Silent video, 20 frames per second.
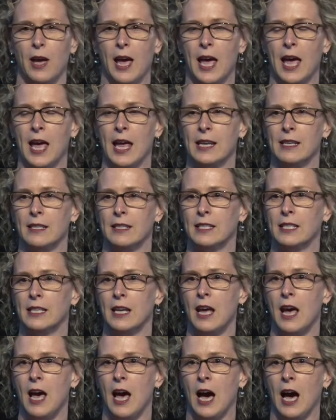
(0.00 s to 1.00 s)
and
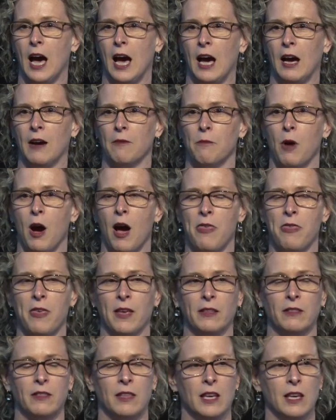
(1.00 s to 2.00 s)
I
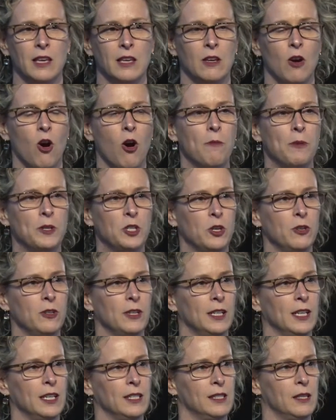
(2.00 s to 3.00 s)
think the
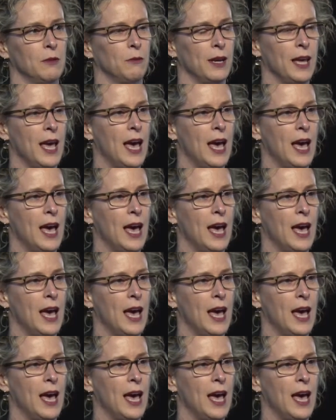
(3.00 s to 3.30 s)
opportunities that we